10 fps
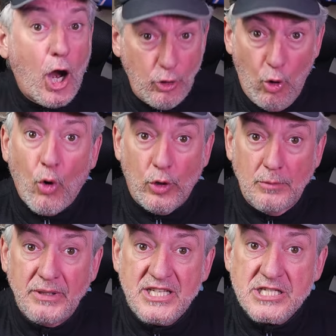are
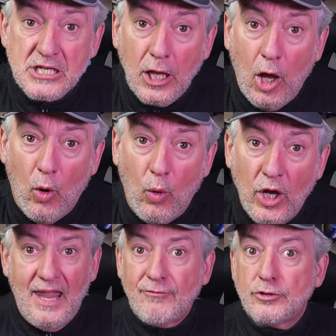horribly slow.
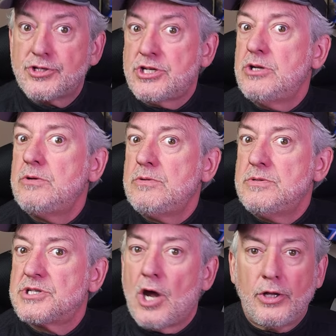Level
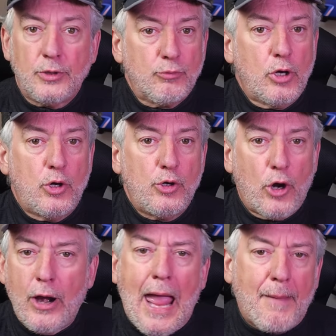2s on the road
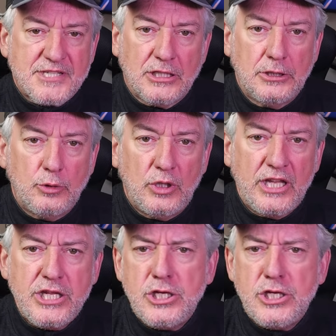are absolutely